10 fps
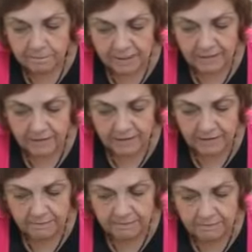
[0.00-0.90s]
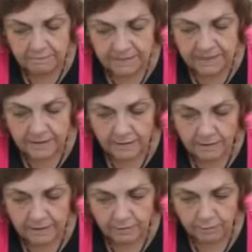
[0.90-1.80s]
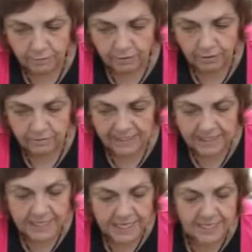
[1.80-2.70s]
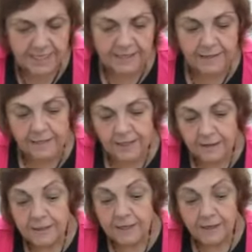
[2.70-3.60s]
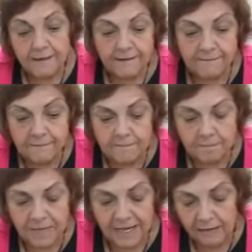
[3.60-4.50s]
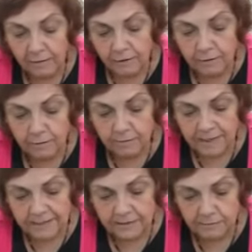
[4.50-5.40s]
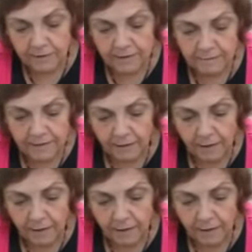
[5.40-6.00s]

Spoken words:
because I'd be going through so many candies, and at home I didn't wear them at